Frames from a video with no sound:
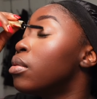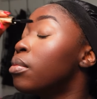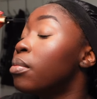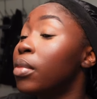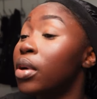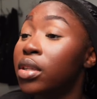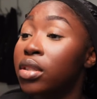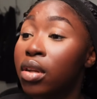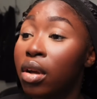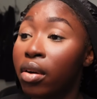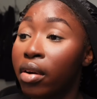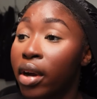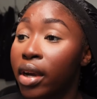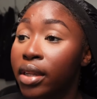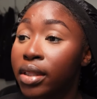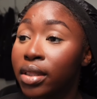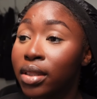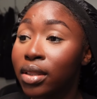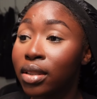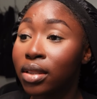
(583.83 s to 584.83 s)
mascara
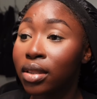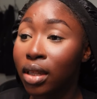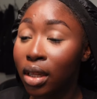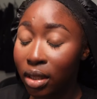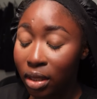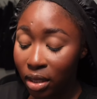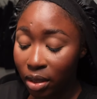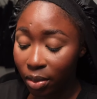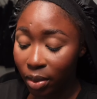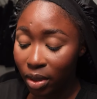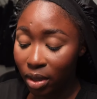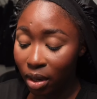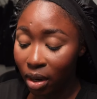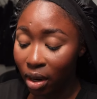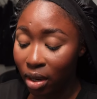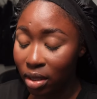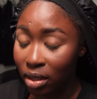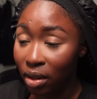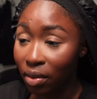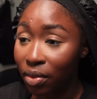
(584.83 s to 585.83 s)
it is, and this
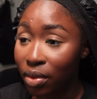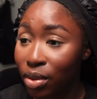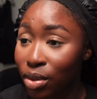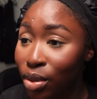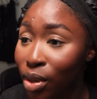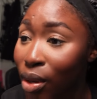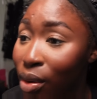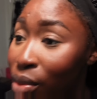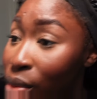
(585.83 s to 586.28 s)
mascara itself is not